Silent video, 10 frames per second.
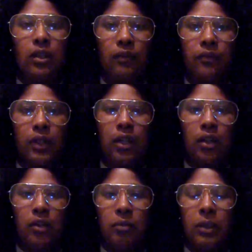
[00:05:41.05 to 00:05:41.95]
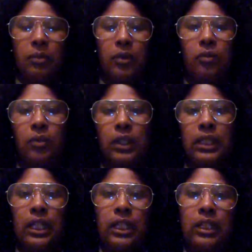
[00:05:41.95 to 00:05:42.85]
in front of other people,
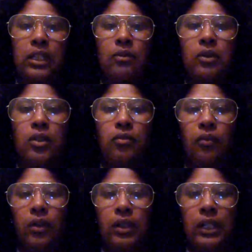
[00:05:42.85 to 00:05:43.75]
but then they would